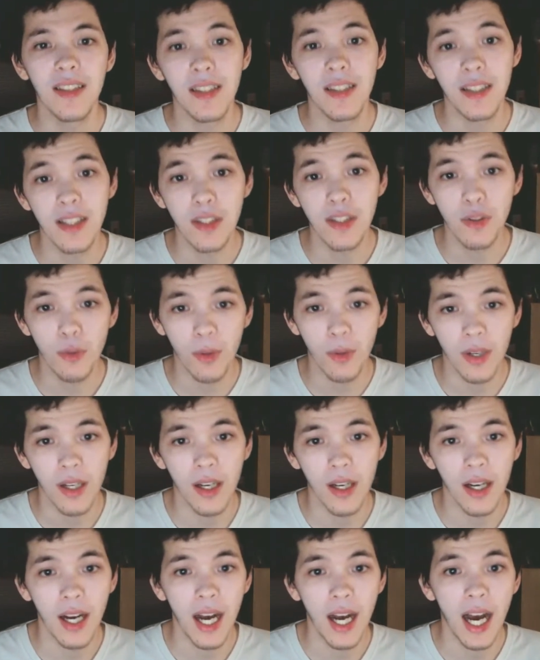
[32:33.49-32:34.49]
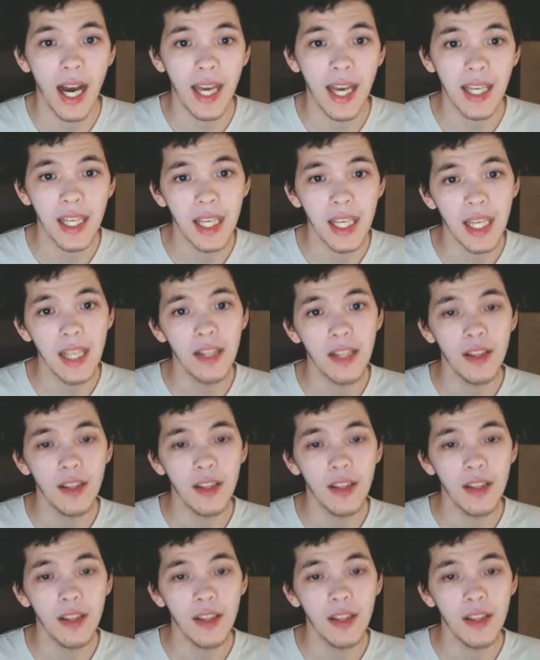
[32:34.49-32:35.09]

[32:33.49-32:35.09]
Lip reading: sort of high-key,